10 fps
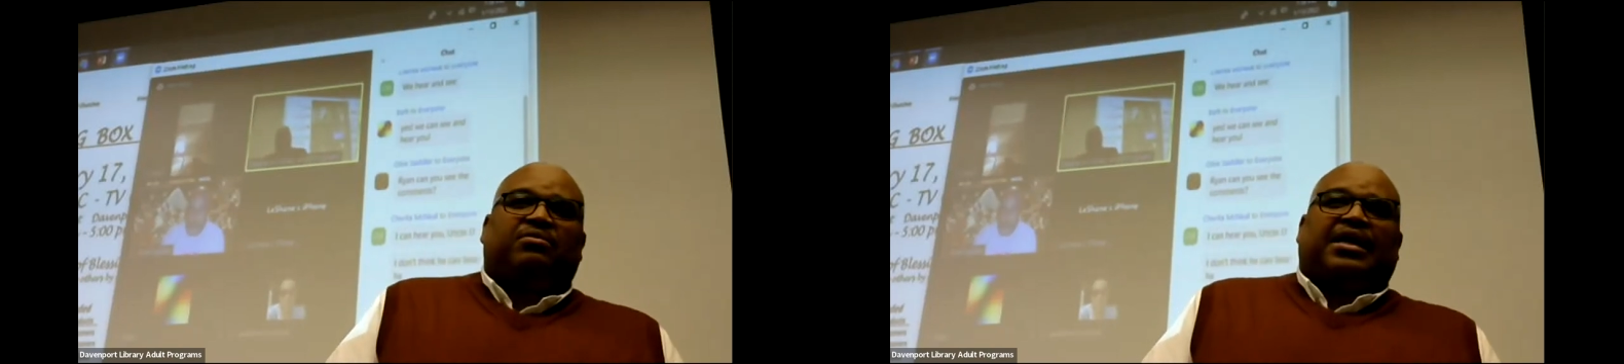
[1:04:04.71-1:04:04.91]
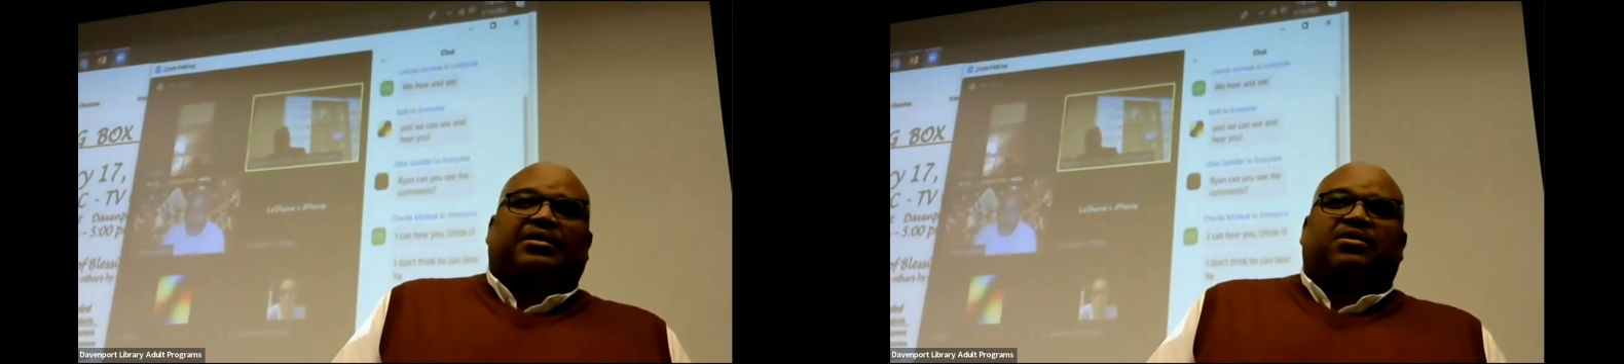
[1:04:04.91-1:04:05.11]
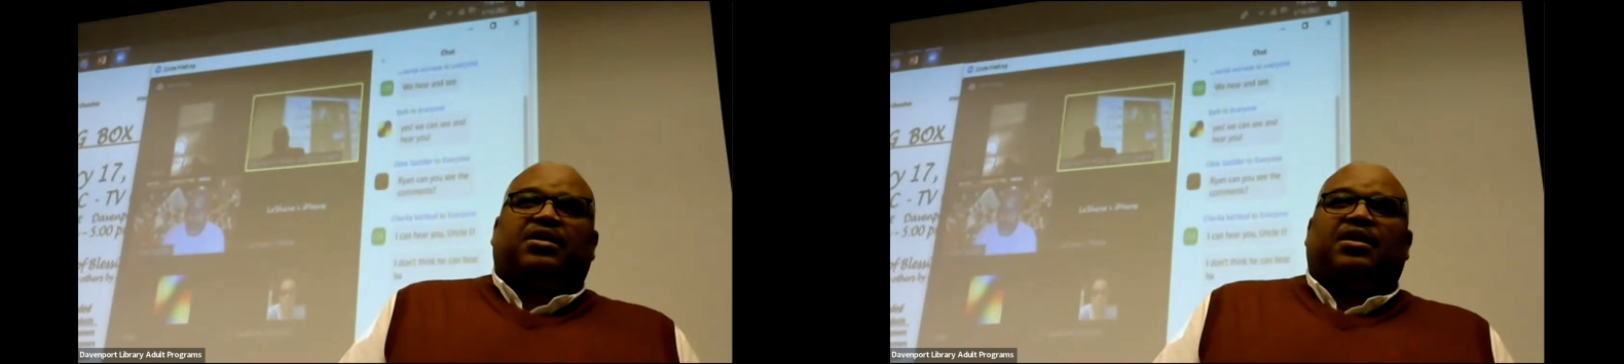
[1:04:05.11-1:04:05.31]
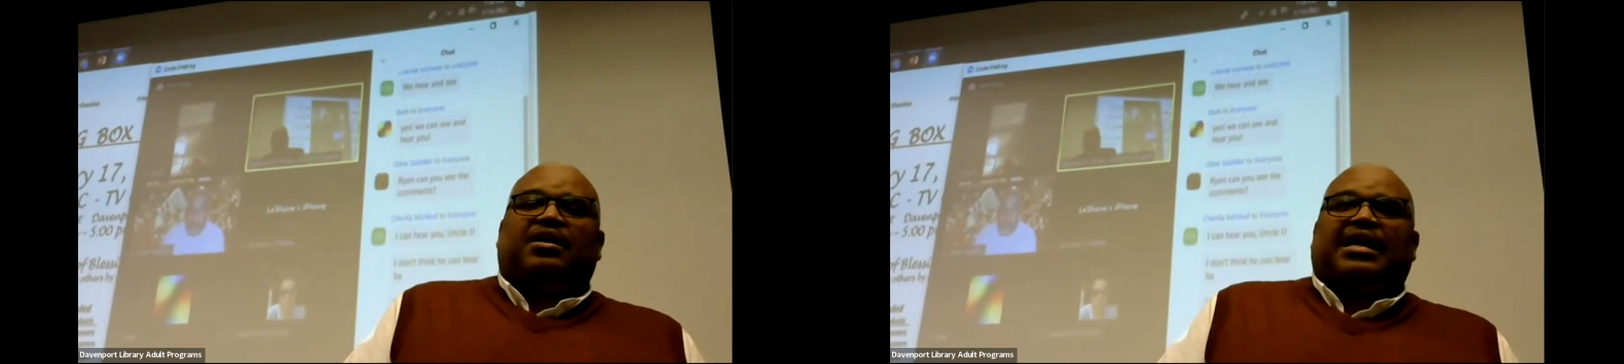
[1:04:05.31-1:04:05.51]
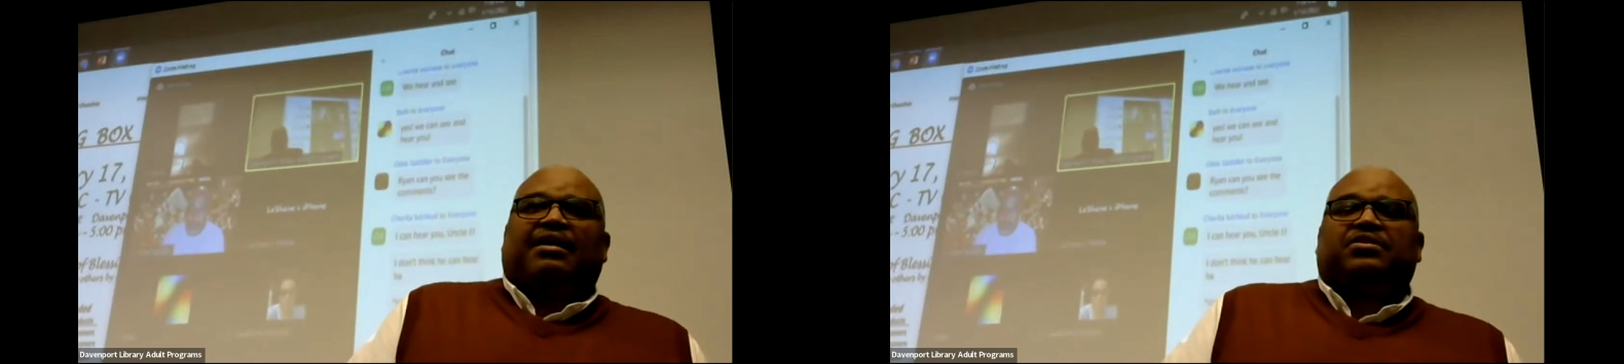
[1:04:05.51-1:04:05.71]
Now, Dr.
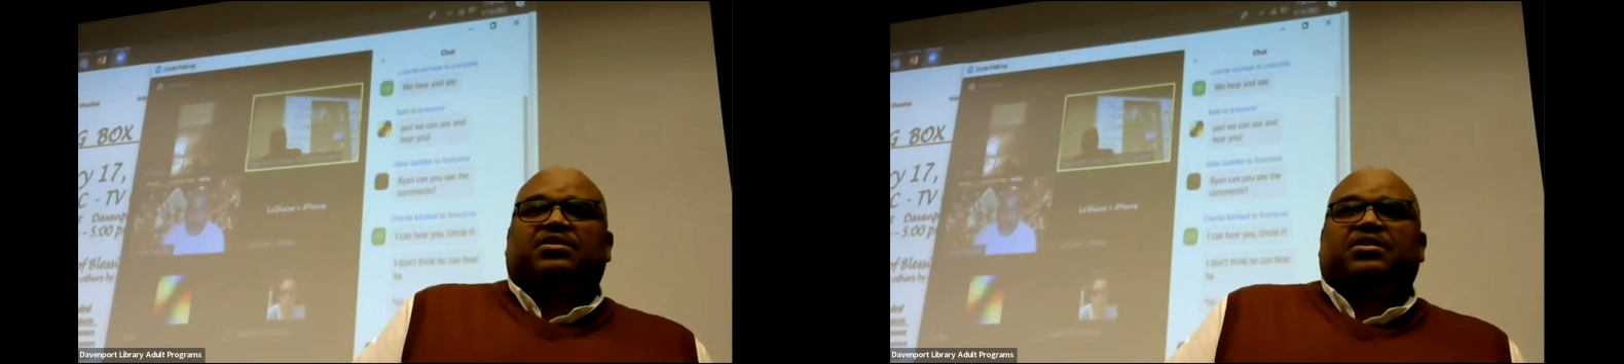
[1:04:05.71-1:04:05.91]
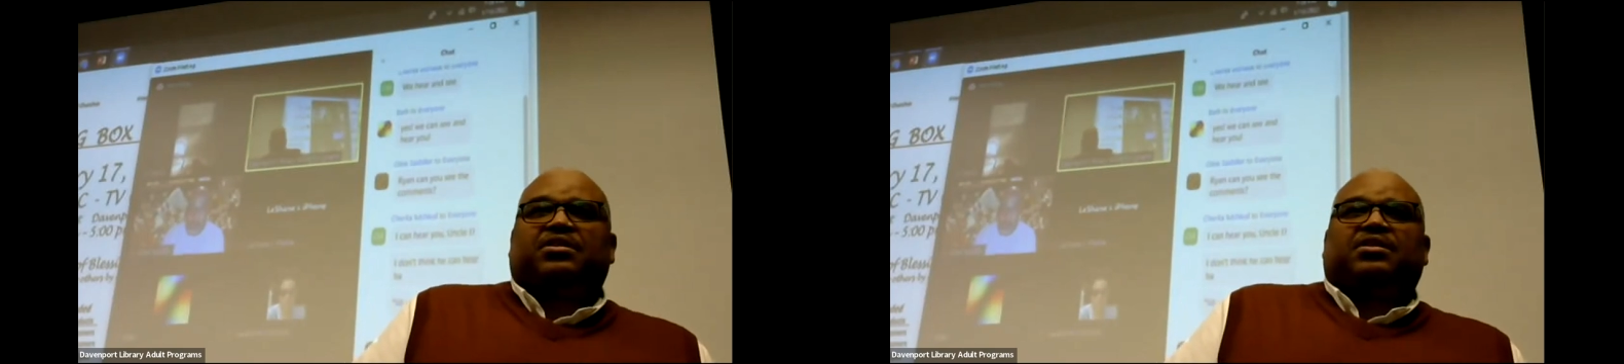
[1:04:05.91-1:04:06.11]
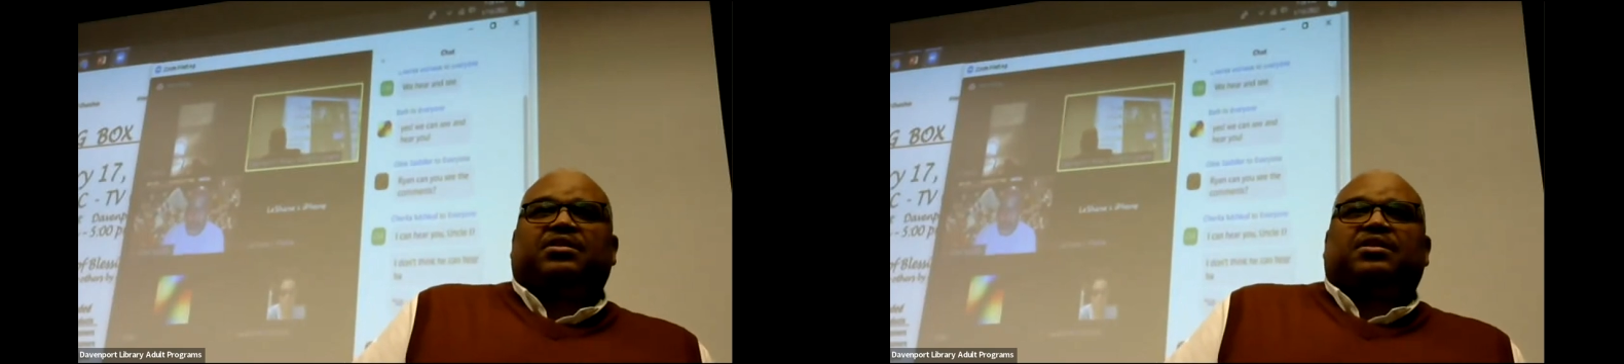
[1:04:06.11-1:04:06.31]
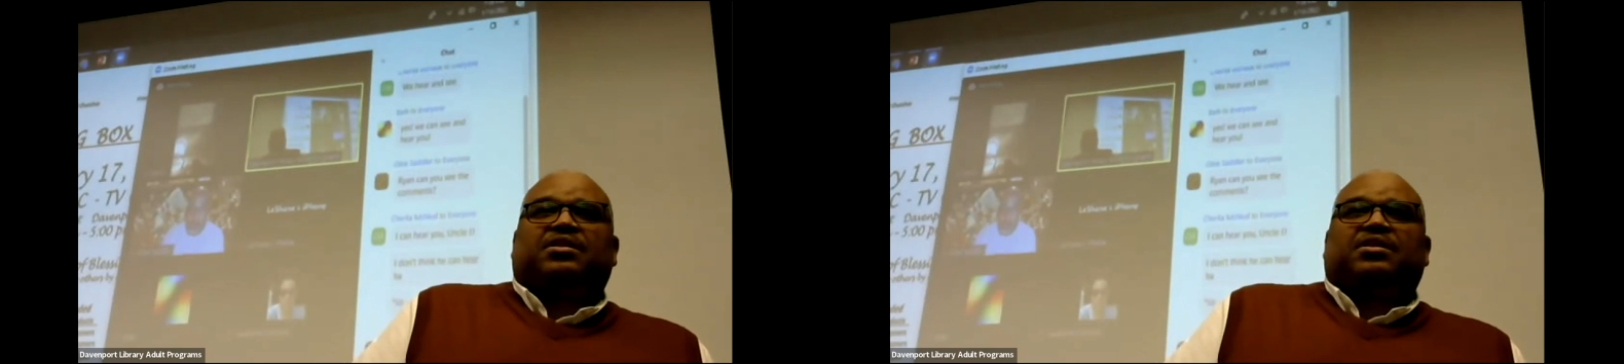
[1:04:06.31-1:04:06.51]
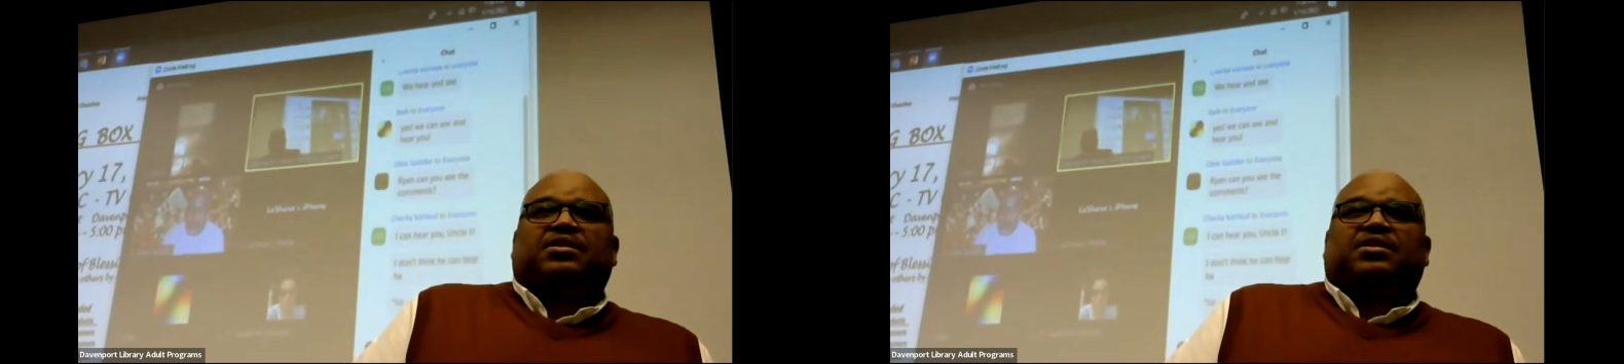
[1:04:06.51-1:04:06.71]
King obviously did
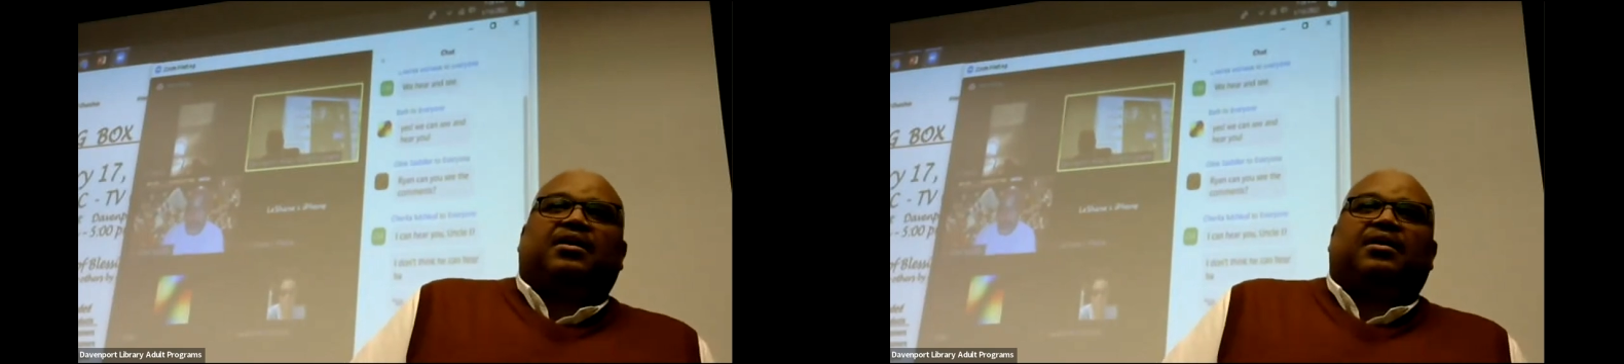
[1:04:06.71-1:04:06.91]
not.